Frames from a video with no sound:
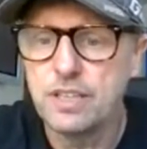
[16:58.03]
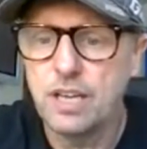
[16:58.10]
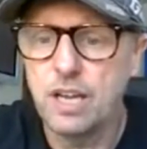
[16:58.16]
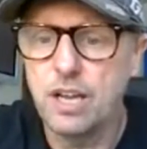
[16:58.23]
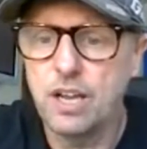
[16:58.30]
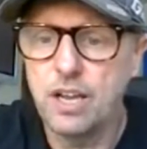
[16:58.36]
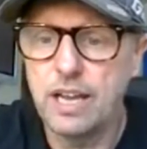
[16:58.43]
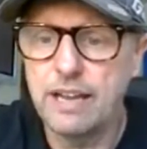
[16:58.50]

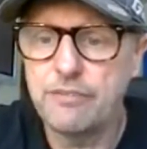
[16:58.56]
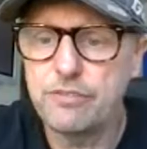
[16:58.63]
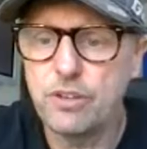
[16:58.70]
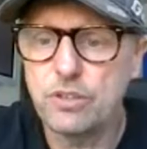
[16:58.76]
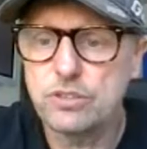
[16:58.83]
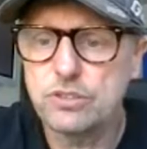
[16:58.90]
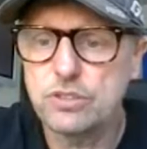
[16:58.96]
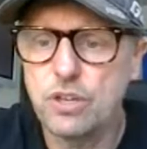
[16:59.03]
have
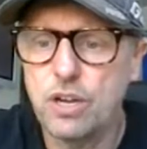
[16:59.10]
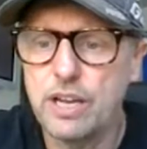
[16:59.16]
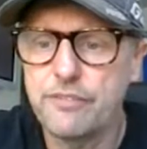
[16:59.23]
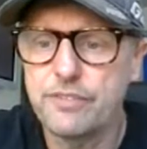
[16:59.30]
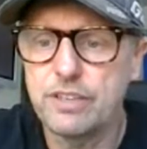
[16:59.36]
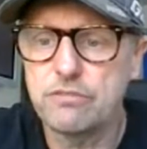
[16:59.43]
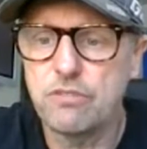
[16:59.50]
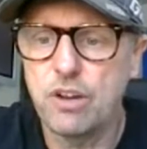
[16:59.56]
lost sight of
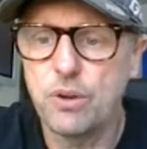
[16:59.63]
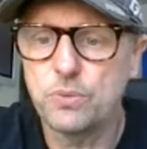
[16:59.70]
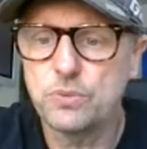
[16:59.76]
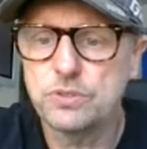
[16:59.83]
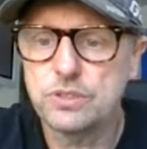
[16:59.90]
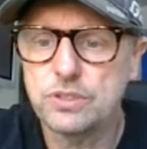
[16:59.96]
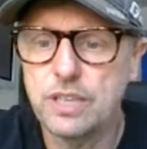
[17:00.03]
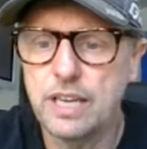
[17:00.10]
their roles